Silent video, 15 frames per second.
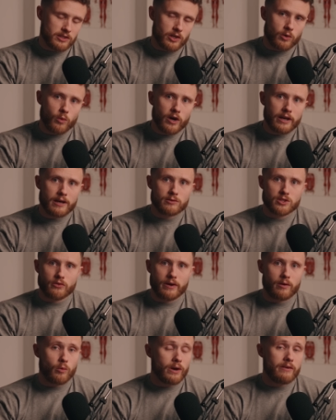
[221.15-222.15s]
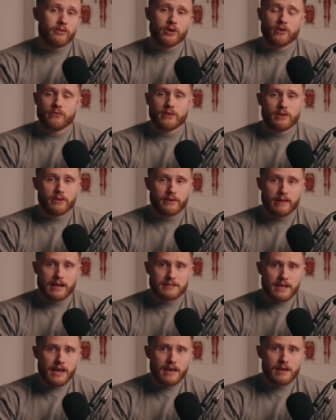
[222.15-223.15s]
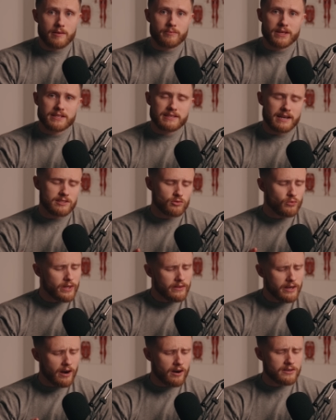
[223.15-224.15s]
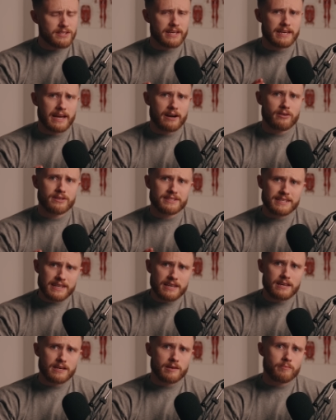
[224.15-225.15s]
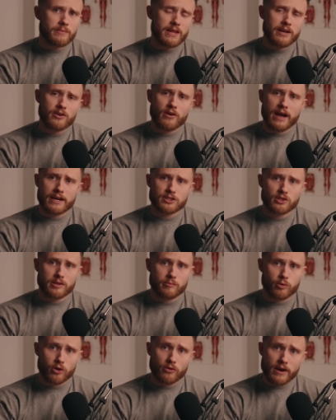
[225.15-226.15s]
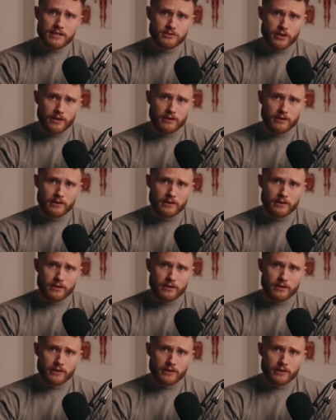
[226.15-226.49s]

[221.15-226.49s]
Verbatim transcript: your workouts around whatever you're feeling that day is that it's really hard to guarantee that you're actually progressing.